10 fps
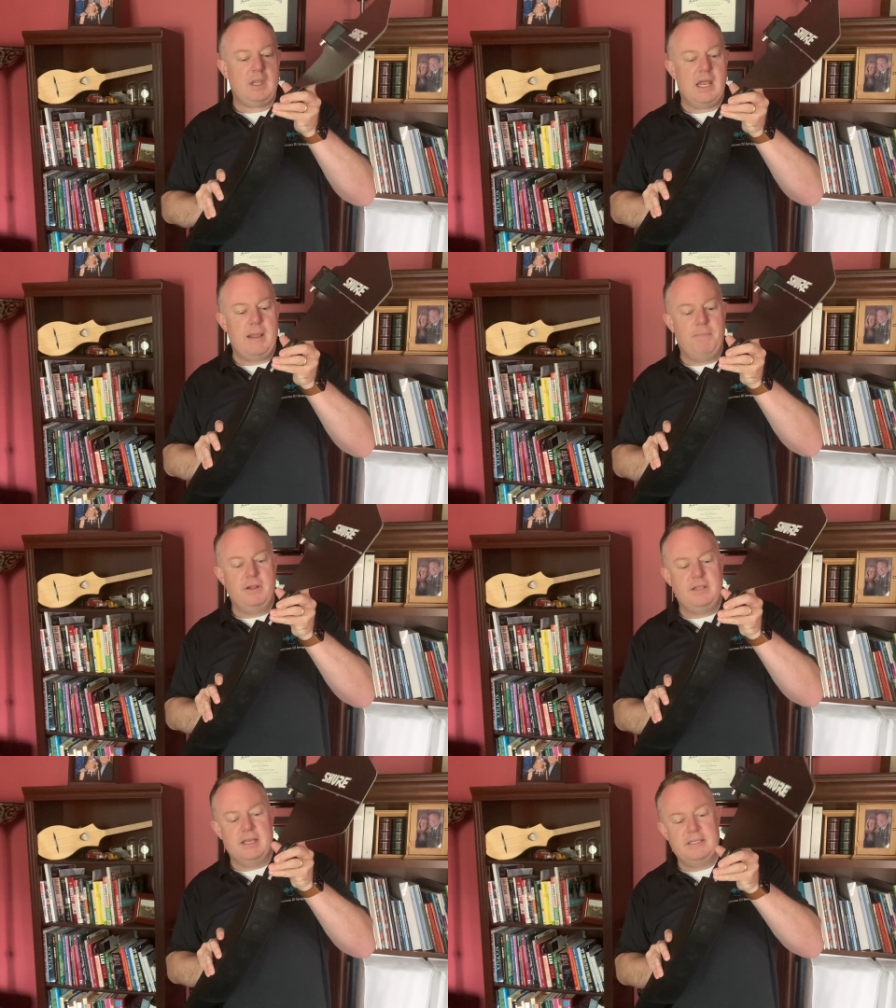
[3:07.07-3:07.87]
I
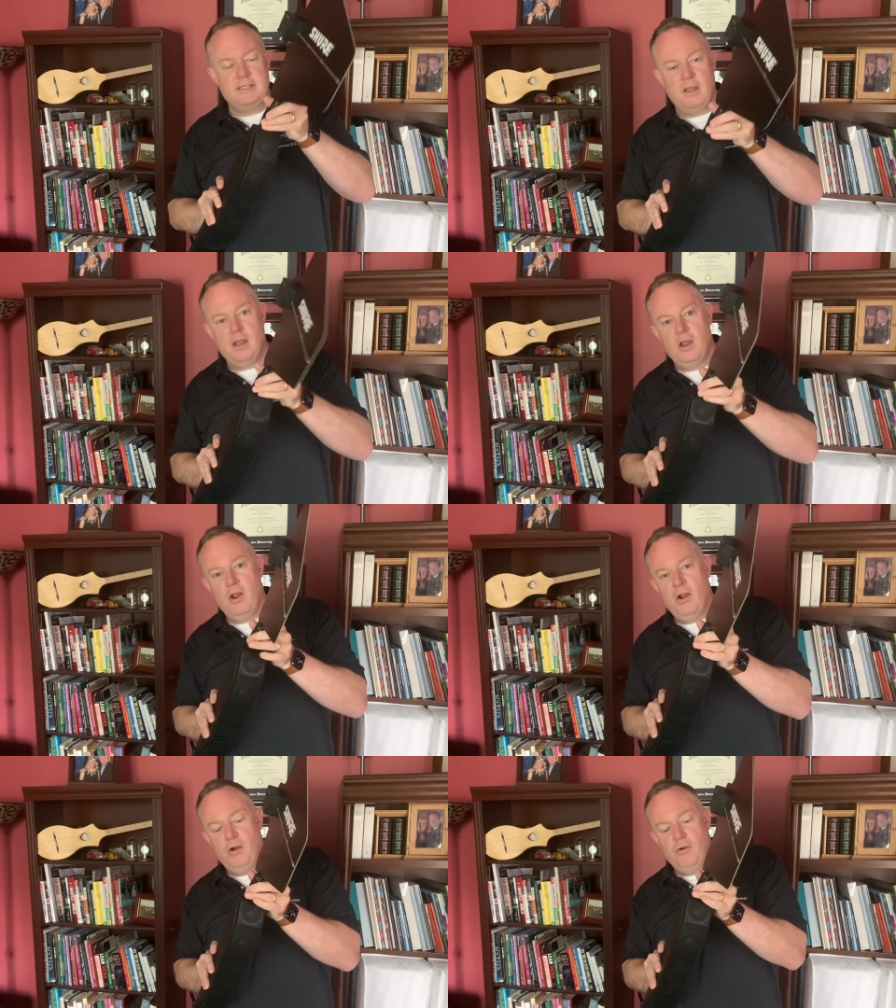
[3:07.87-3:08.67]
put this
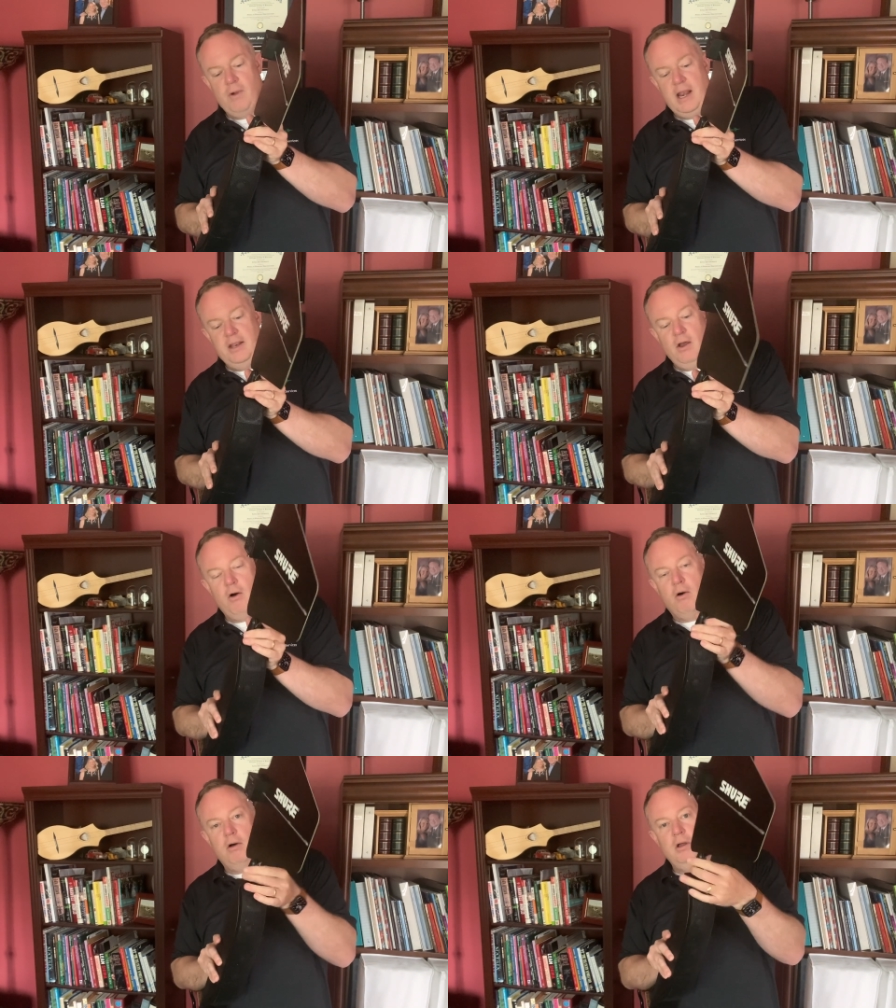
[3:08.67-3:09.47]
right in the
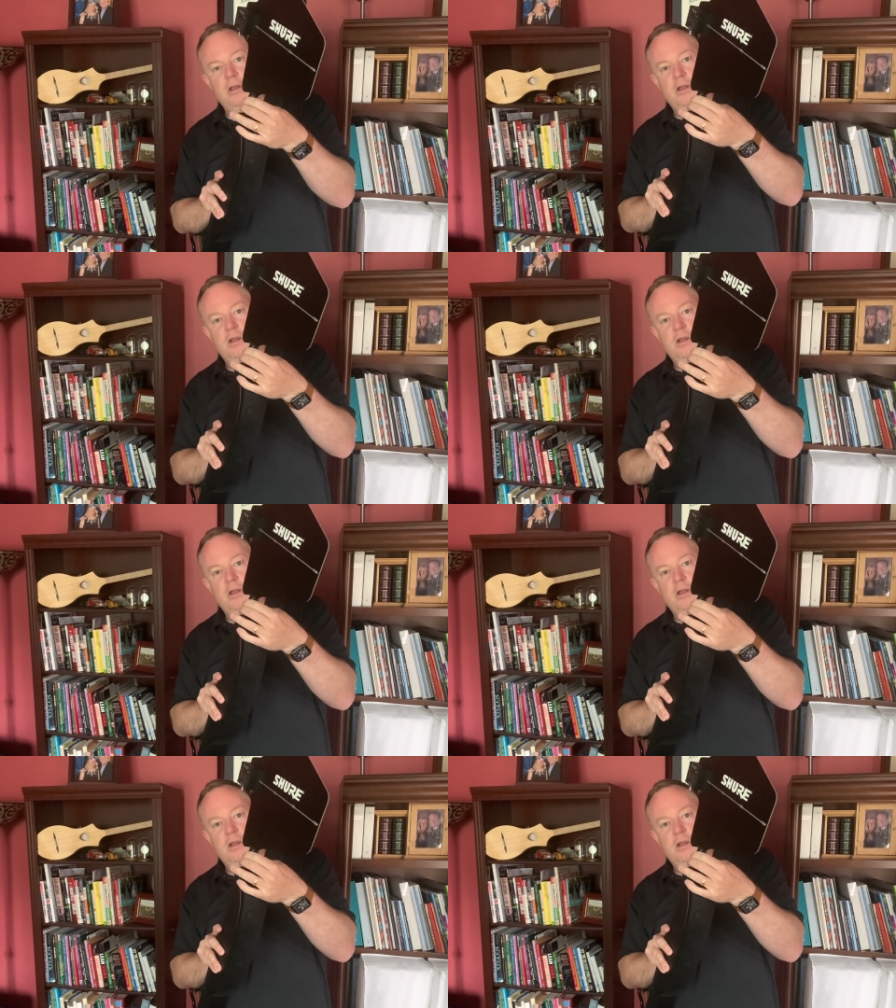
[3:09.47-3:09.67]
hole.